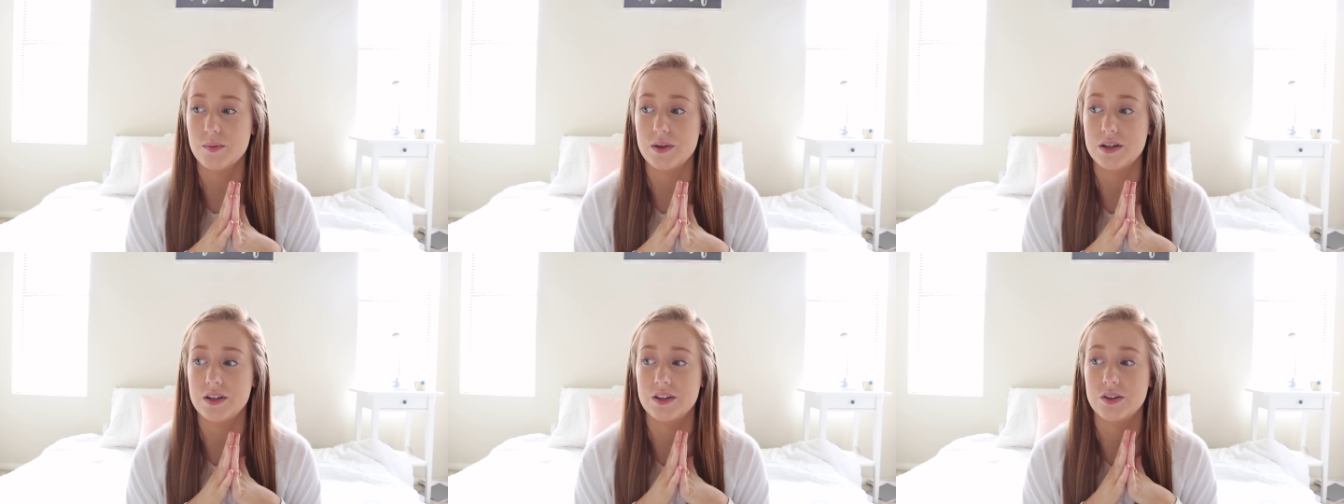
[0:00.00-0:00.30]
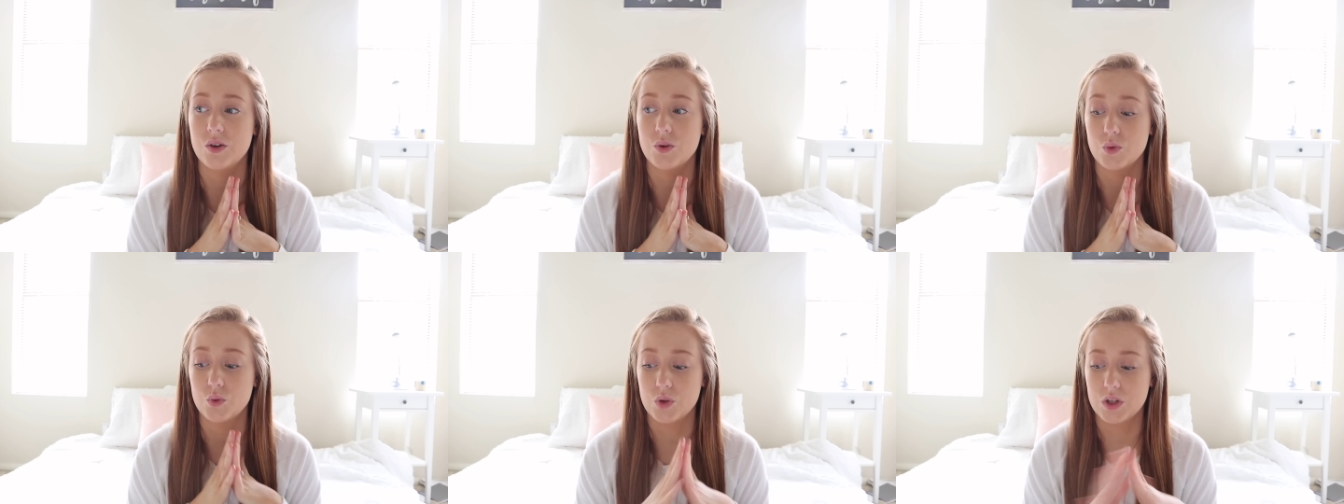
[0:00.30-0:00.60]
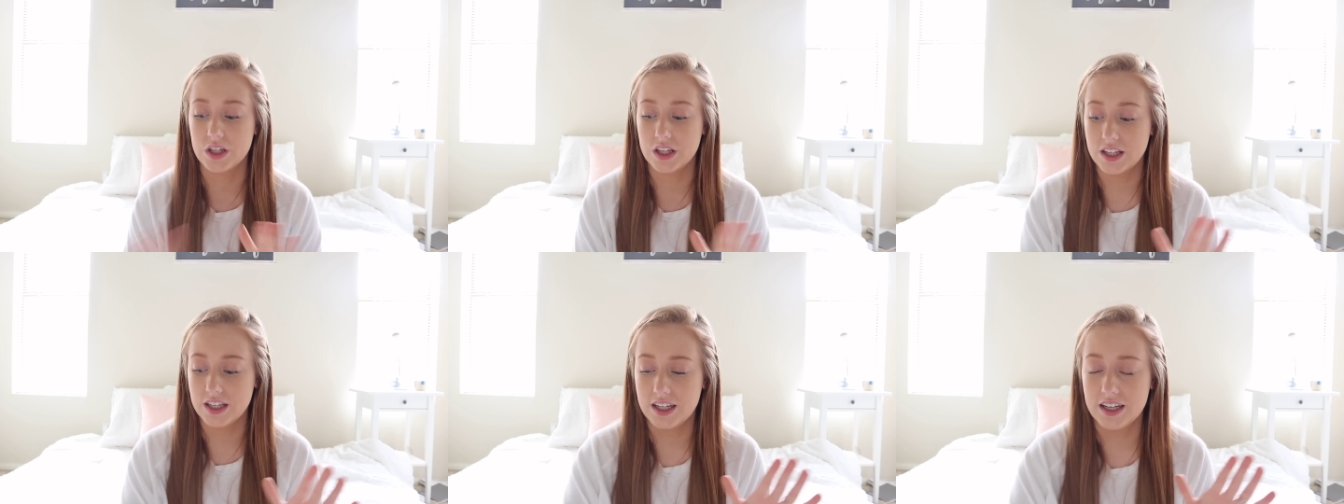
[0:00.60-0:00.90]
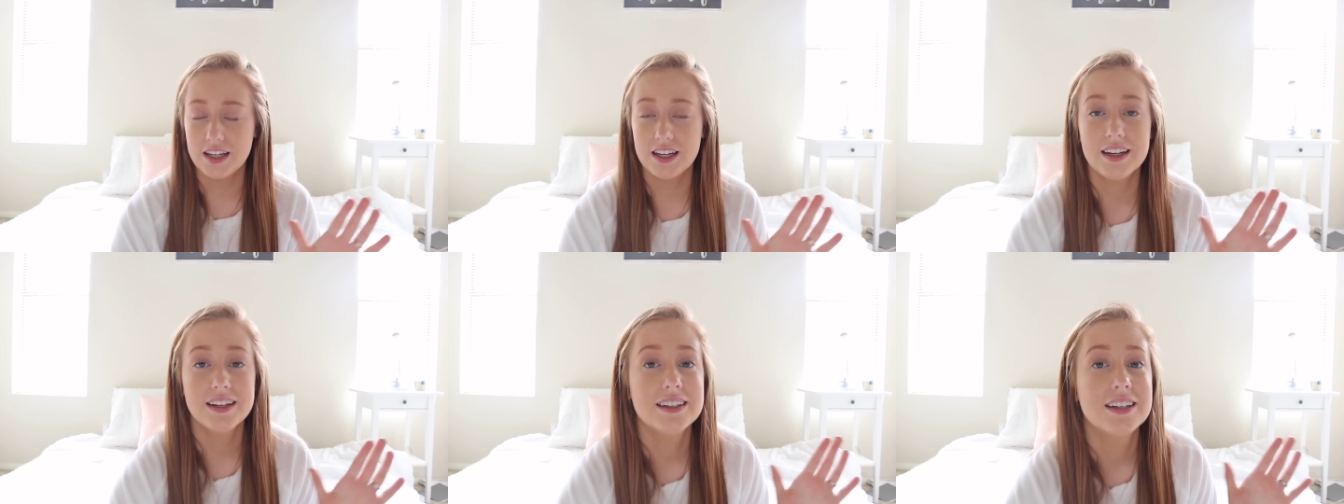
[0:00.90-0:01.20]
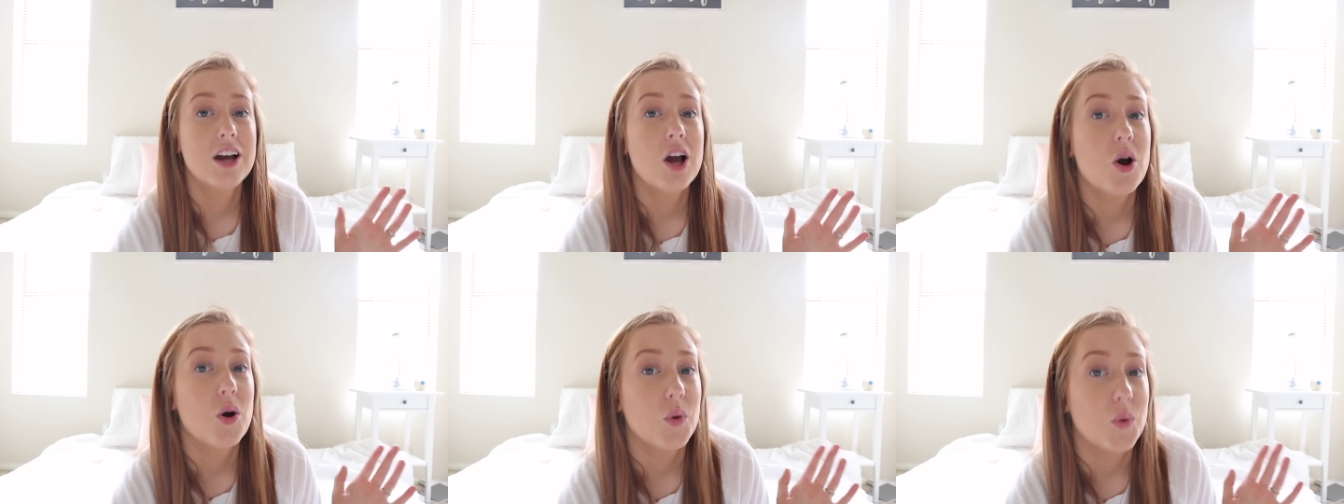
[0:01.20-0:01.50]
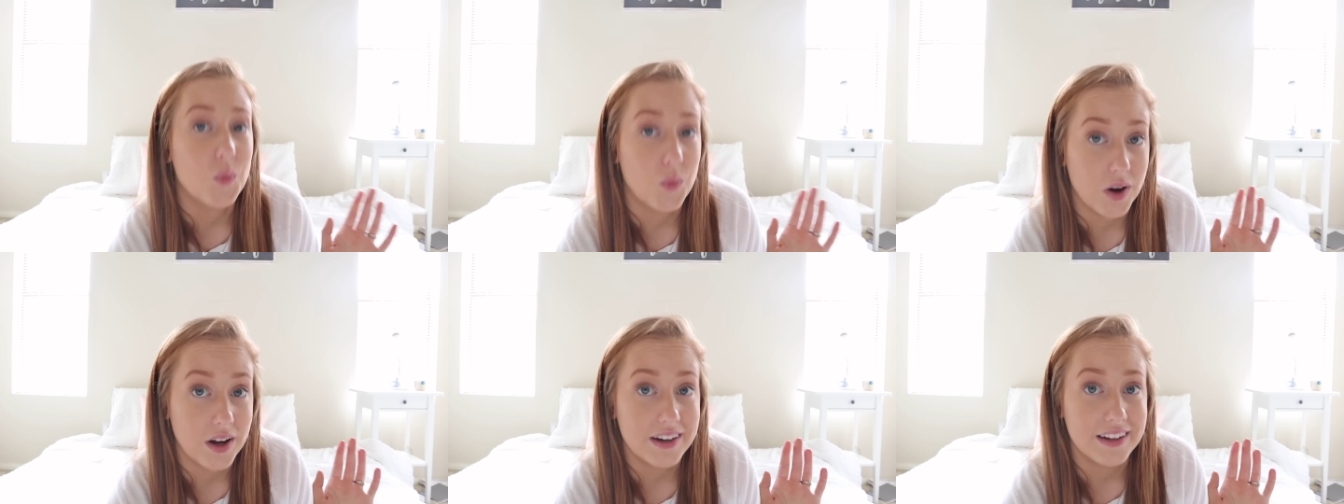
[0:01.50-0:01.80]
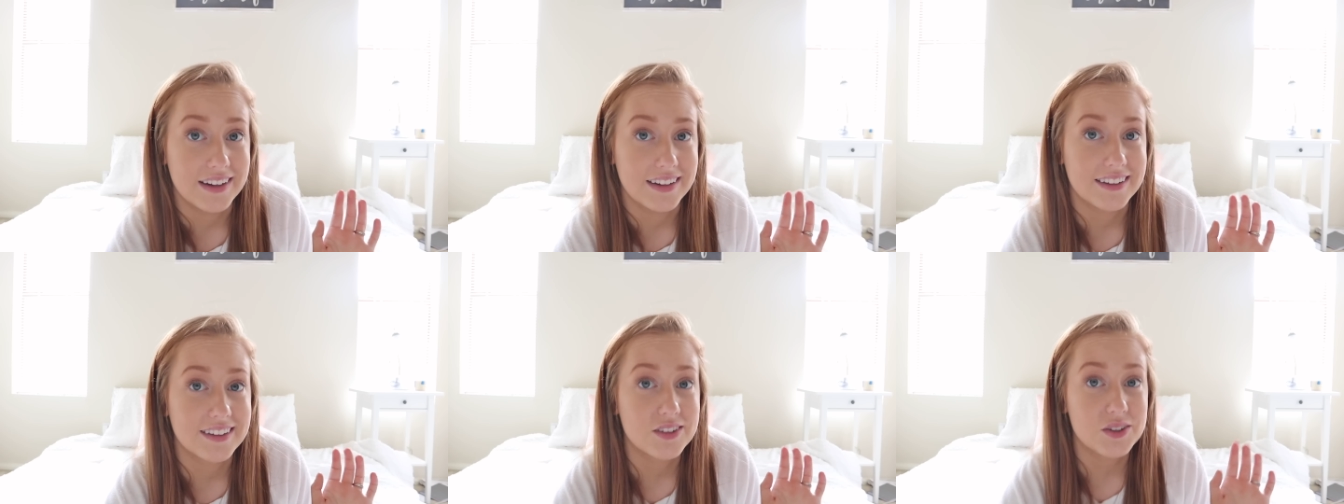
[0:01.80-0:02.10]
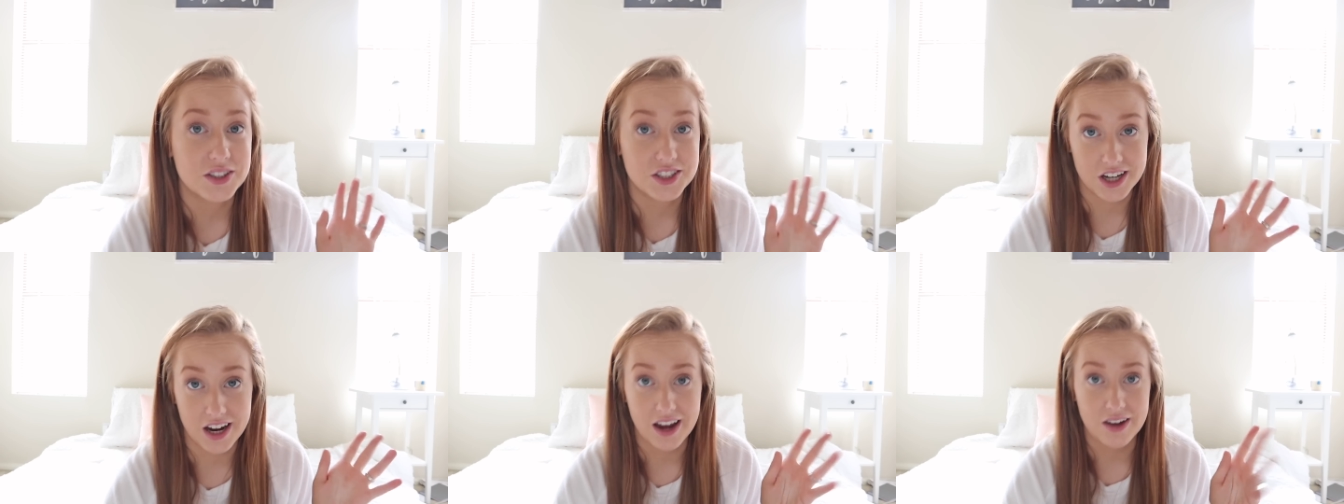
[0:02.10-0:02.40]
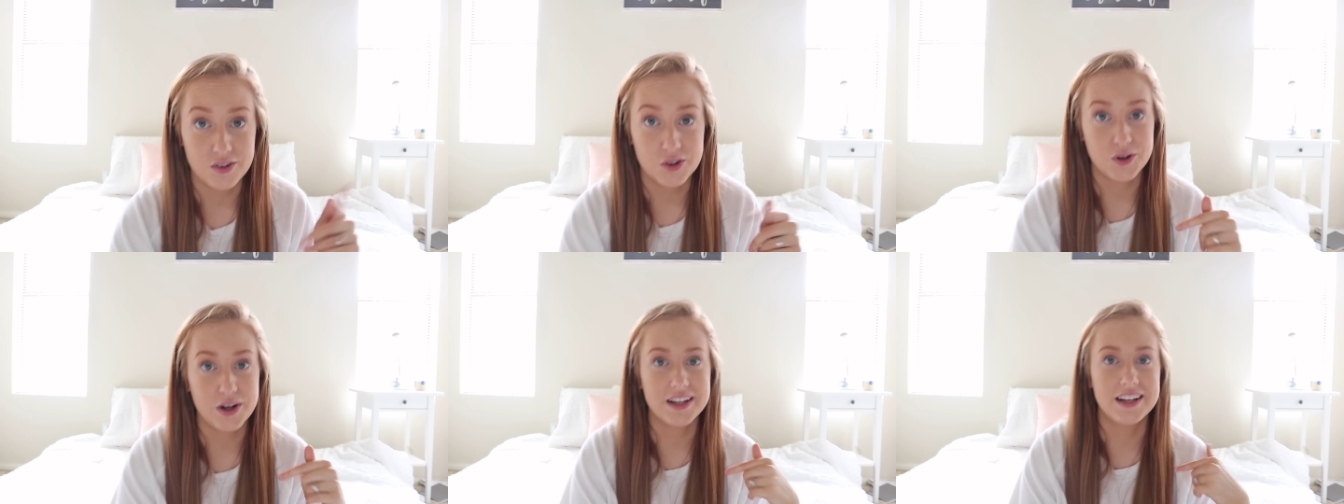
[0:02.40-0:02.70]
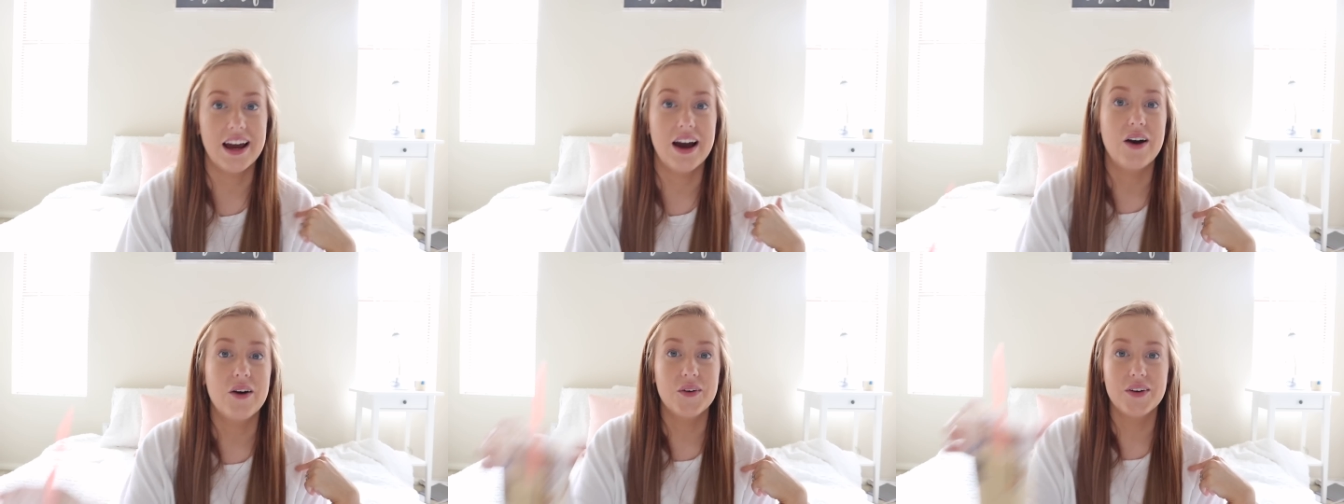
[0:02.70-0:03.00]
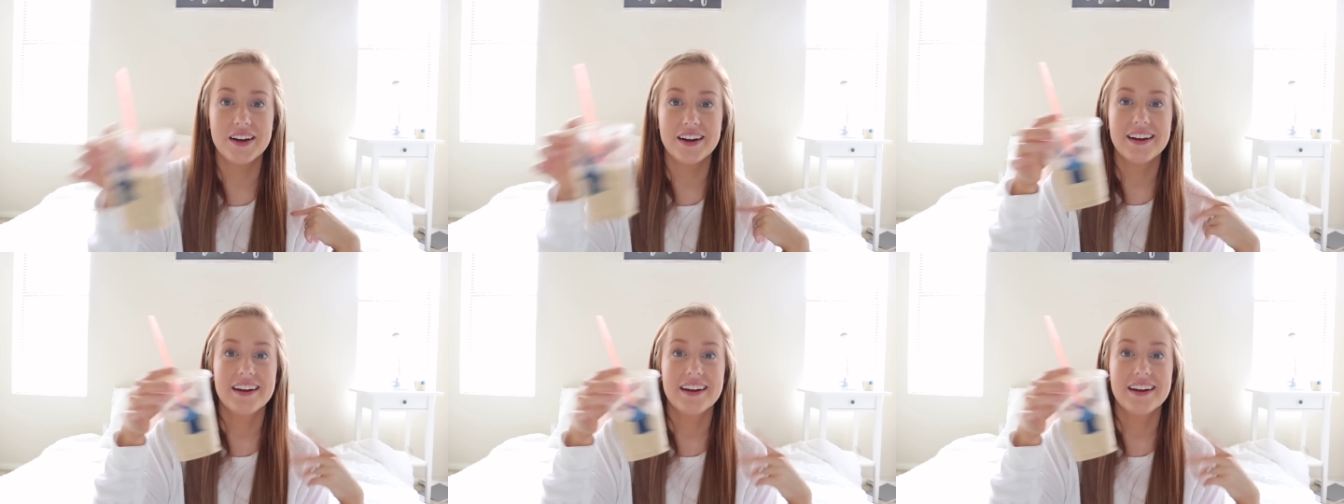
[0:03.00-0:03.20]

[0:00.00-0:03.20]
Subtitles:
been really wanting, which I have it right now,